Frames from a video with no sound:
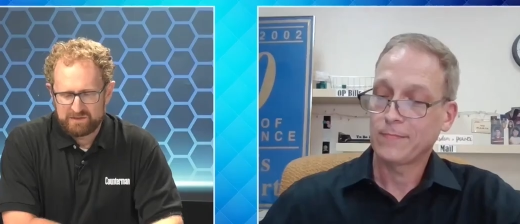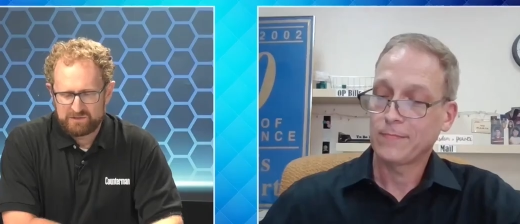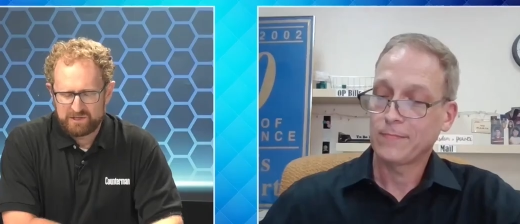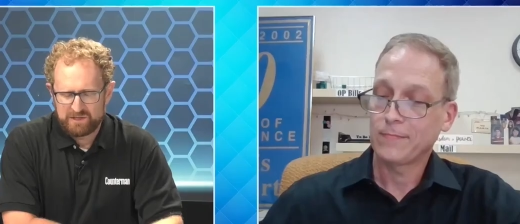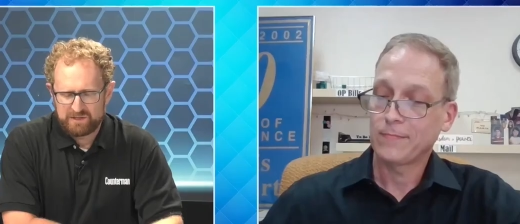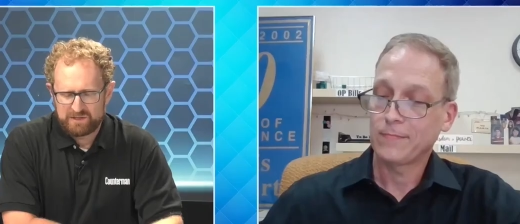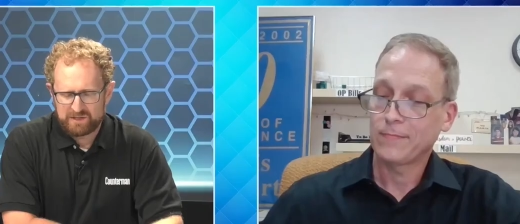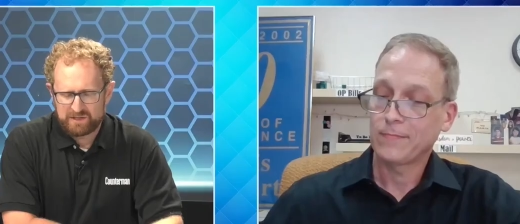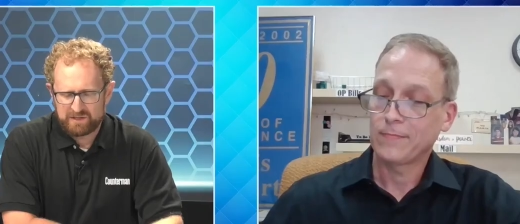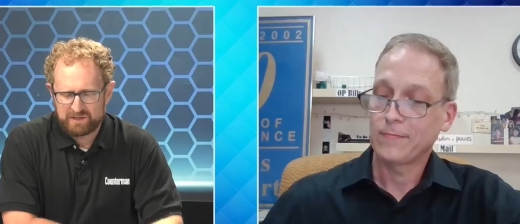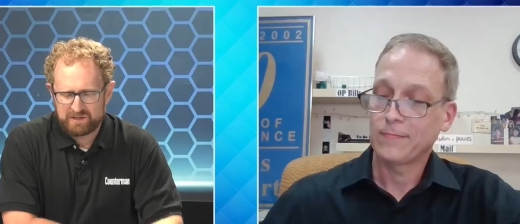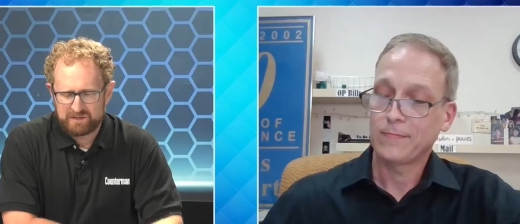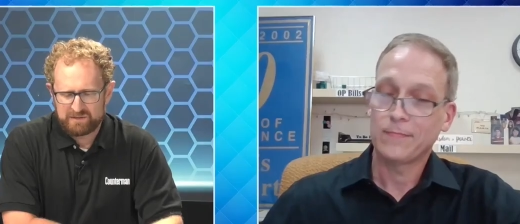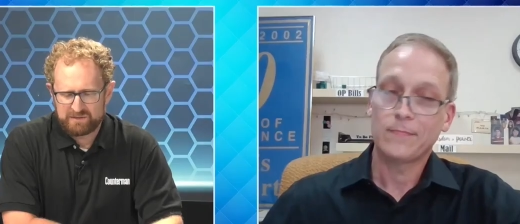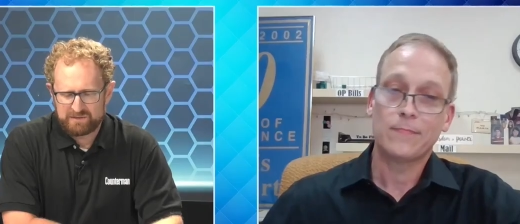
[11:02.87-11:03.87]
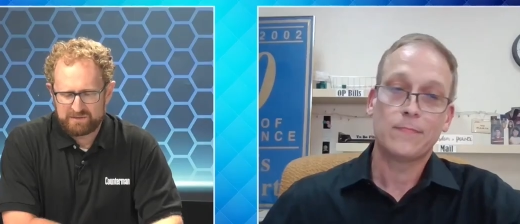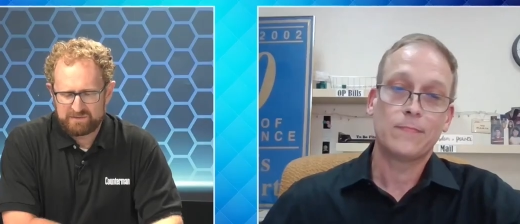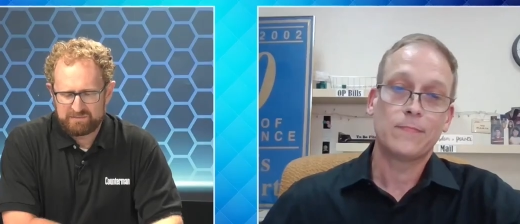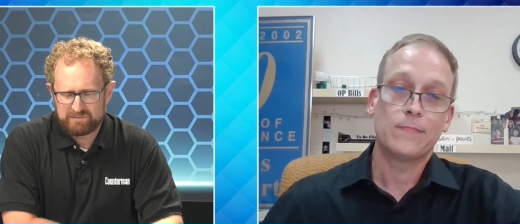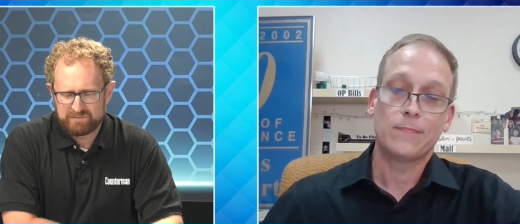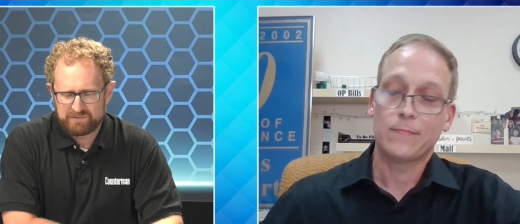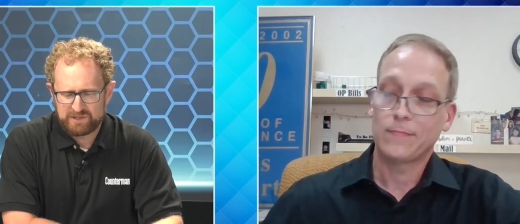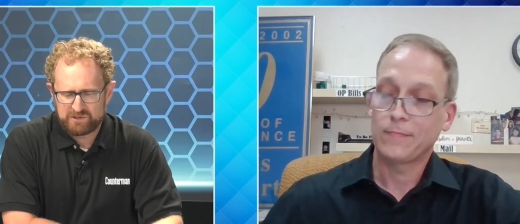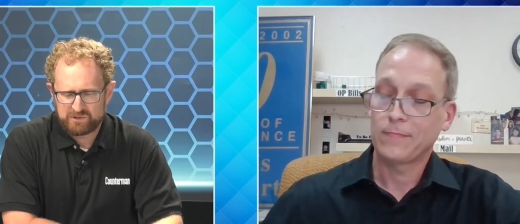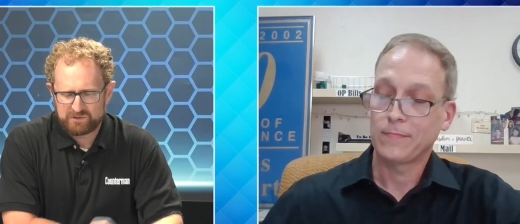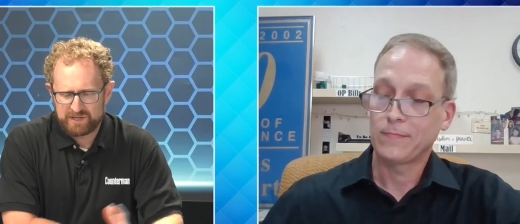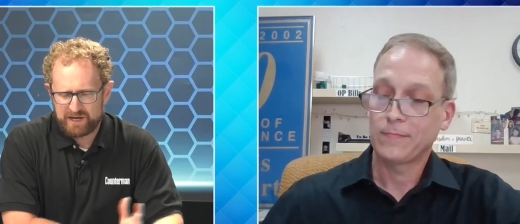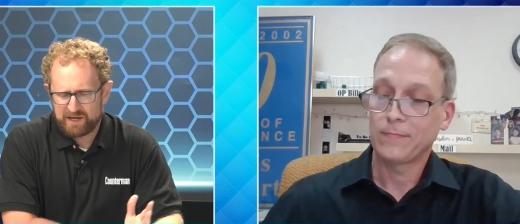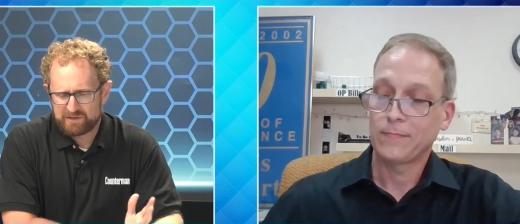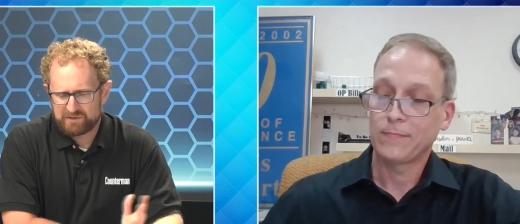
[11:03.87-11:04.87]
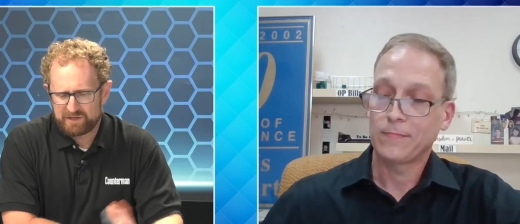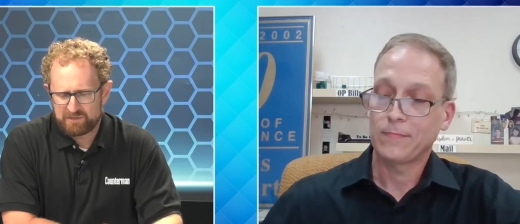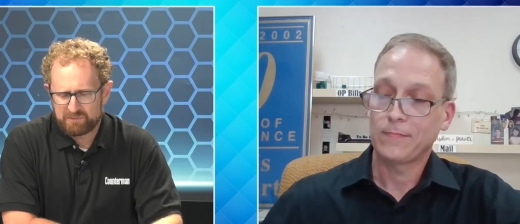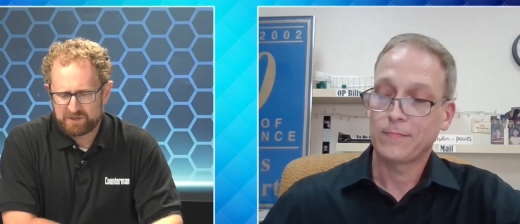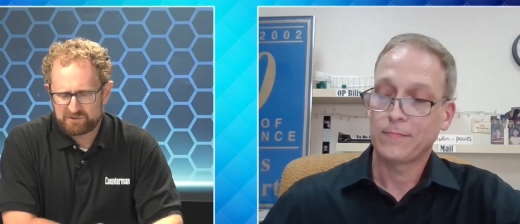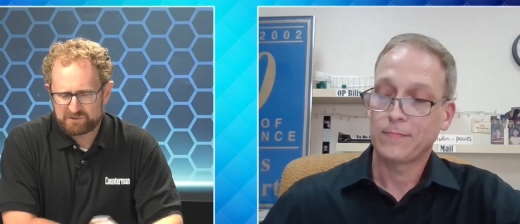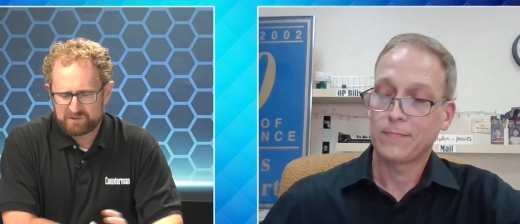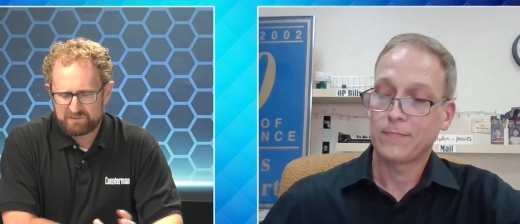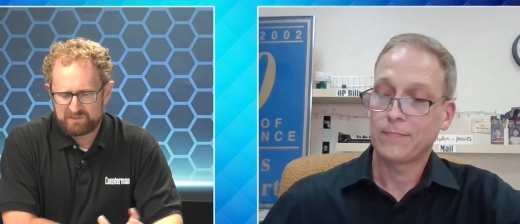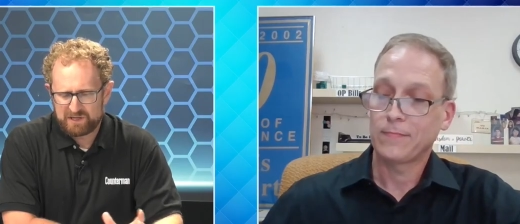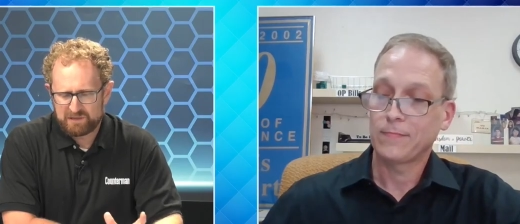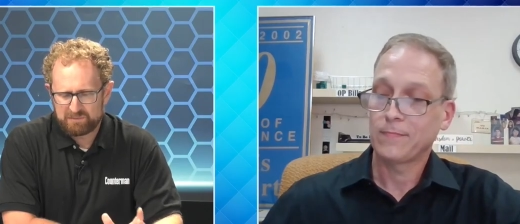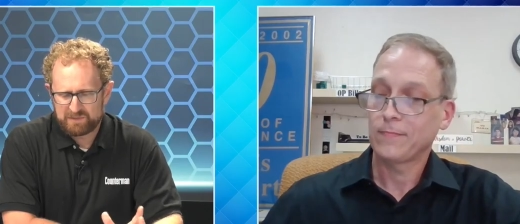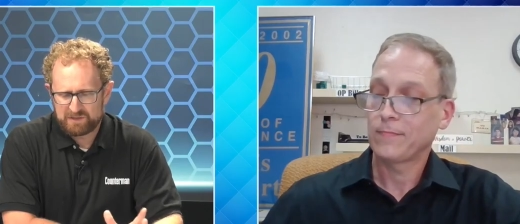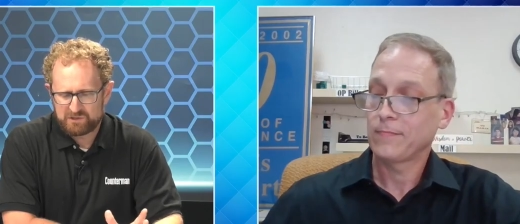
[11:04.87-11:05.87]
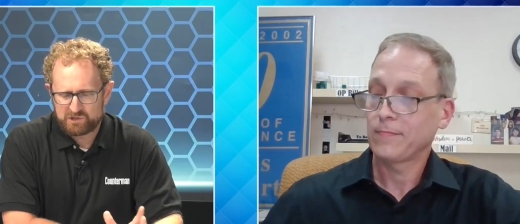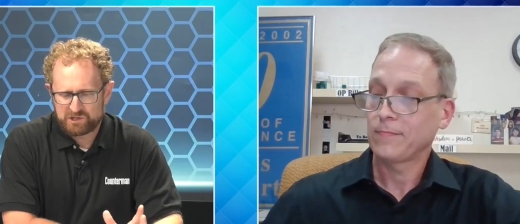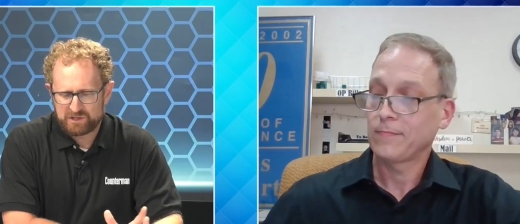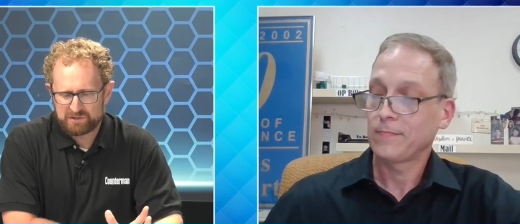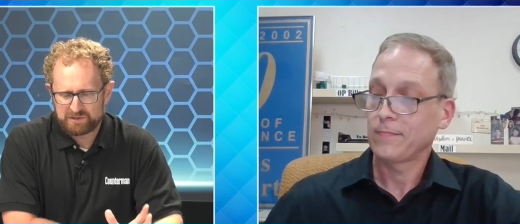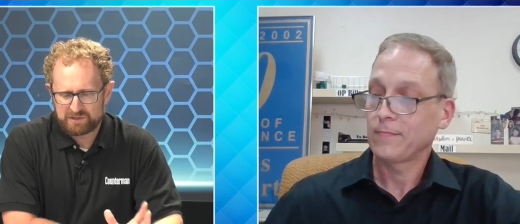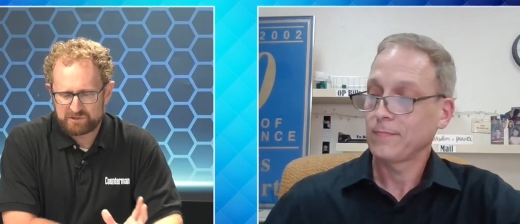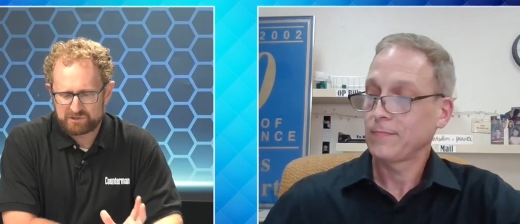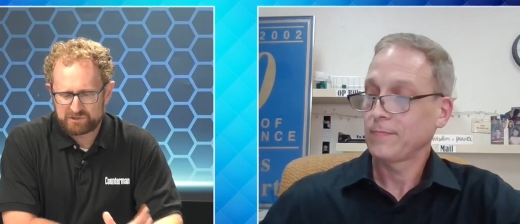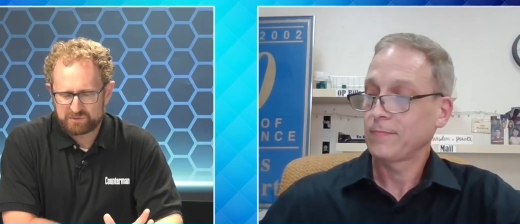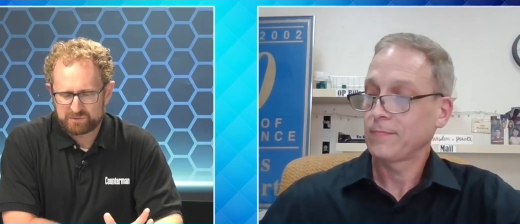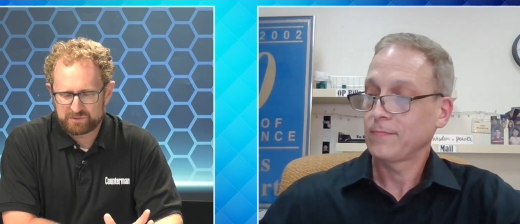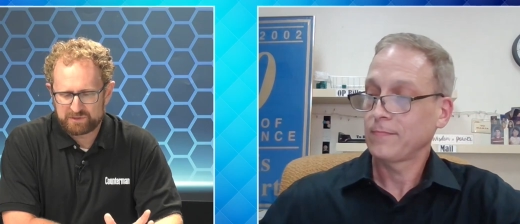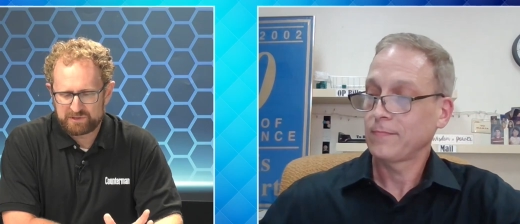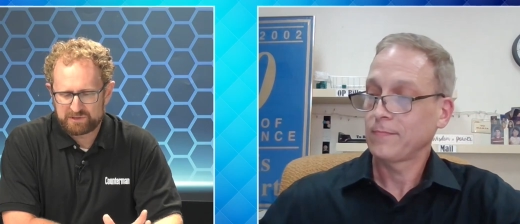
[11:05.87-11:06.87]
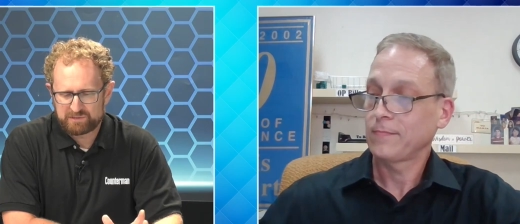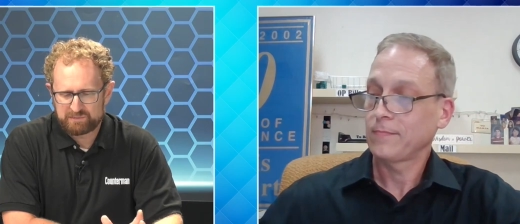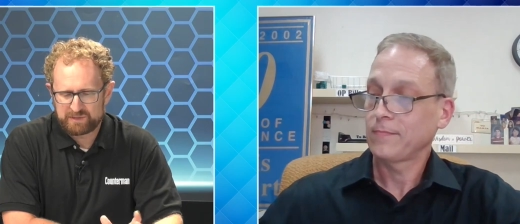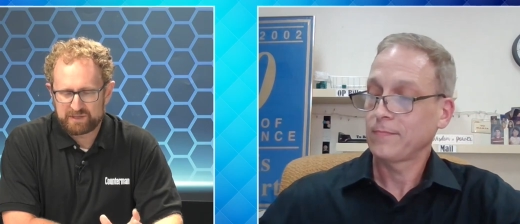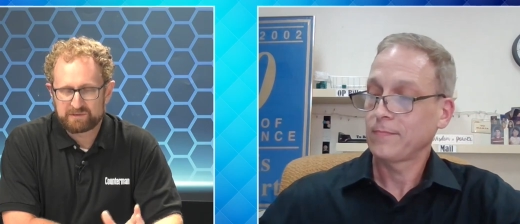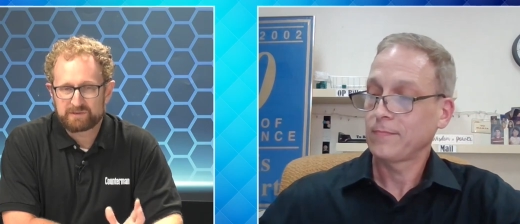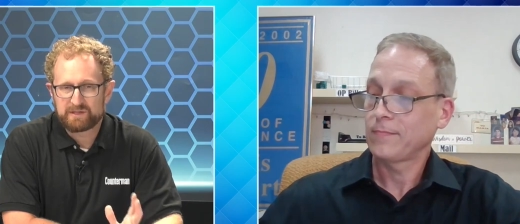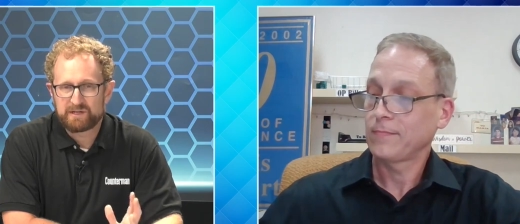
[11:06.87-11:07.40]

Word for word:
Speaker 1: Did, uh, did your dad or anyone else in the family share any stories about the